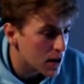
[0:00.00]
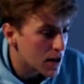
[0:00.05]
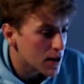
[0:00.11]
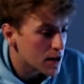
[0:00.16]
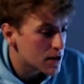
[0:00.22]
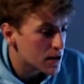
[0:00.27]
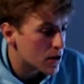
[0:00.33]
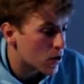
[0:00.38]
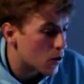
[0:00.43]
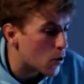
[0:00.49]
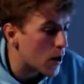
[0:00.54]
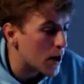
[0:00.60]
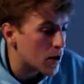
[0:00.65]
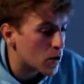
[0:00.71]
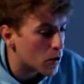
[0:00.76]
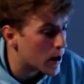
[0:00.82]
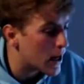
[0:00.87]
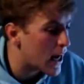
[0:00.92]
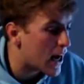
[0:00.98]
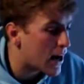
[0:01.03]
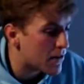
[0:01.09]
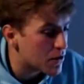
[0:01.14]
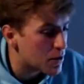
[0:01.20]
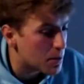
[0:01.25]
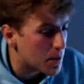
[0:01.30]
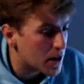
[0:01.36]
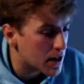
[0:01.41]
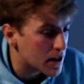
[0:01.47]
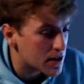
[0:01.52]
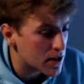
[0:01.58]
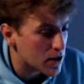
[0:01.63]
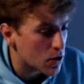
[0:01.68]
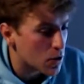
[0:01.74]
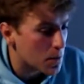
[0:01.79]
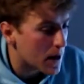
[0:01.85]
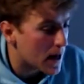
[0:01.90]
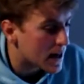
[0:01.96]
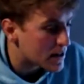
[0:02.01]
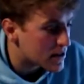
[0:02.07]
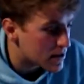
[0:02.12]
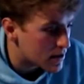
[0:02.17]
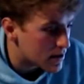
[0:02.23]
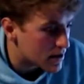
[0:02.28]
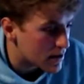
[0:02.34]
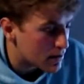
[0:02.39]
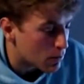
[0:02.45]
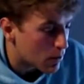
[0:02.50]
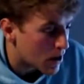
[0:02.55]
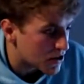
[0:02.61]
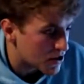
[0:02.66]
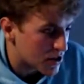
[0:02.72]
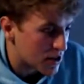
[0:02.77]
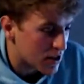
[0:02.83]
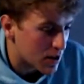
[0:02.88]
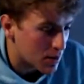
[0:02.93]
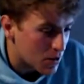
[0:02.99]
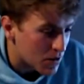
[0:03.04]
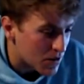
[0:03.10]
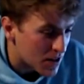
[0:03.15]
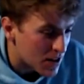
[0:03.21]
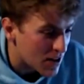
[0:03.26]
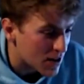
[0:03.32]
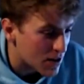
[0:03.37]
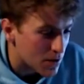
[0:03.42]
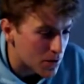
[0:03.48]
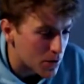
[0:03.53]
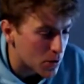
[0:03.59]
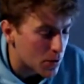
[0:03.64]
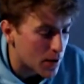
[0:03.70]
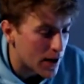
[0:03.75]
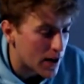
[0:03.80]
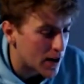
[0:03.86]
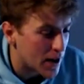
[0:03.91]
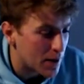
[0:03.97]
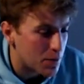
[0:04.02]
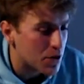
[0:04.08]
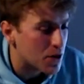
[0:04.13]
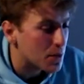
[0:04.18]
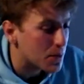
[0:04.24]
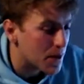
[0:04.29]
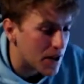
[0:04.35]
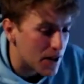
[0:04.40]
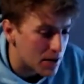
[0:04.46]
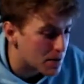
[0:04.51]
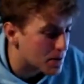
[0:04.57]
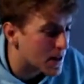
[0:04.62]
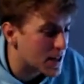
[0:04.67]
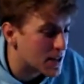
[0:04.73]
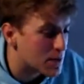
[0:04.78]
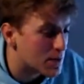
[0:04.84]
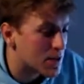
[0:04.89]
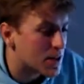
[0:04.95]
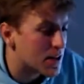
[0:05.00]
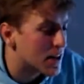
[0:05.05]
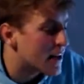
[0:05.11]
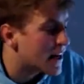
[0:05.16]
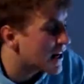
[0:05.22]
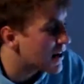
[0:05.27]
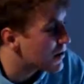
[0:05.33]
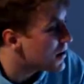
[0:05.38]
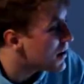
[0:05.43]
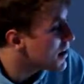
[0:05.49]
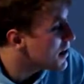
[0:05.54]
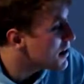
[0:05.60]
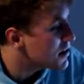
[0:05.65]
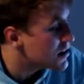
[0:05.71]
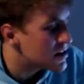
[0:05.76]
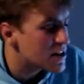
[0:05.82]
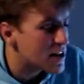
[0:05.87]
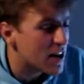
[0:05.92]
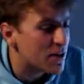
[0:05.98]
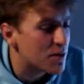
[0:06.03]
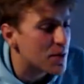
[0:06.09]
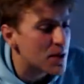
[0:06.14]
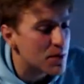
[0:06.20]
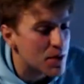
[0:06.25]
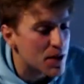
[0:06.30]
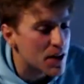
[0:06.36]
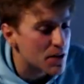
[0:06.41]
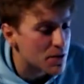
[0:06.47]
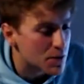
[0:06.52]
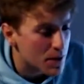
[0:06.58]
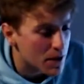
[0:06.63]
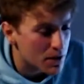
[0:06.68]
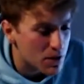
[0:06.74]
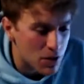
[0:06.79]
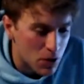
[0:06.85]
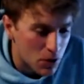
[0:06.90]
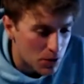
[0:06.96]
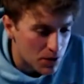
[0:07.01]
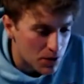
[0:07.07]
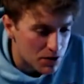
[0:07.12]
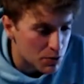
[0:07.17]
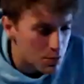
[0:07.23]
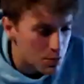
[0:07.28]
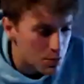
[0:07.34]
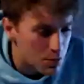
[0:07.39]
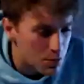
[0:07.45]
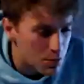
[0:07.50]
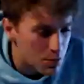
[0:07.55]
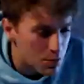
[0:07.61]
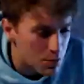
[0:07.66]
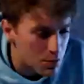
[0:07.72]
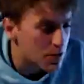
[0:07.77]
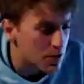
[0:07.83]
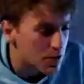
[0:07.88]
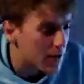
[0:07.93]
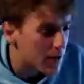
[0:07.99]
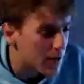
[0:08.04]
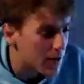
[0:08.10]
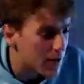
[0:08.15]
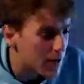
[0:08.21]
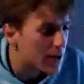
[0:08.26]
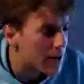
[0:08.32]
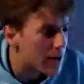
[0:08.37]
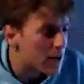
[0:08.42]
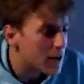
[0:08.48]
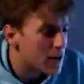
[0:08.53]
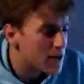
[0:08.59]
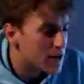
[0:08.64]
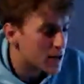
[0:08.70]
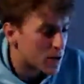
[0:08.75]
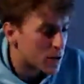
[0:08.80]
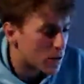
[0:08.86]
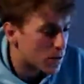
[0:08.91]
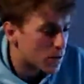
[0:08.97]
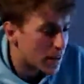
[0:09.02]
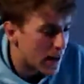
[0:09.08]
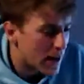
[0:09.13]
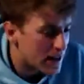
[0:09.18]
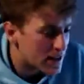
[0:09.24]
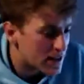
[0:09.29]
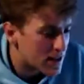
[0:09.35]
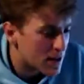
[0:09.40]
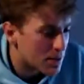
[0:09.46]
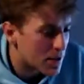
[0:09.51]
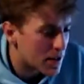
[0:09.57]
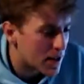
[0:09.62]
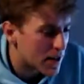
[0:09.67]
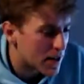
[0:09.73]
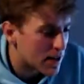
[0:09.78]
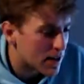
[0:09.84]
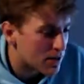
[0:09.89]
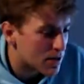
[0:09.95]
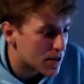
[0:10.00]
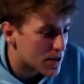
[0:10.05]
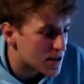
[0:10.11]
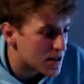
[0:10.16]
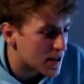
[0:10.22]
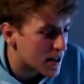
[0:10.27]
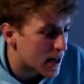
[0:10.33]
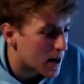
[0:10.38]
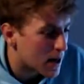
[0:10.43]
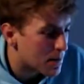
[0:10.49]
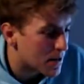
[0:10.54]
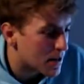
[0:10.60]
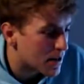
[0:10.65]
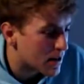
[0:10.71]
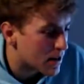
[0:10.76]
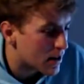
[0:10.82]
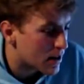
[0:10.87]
so I don't have the money to go back to watching in the movie theater for a while. I put a big investment in now to save me money from ever going to the movie theater again. So that's something I can really see happening.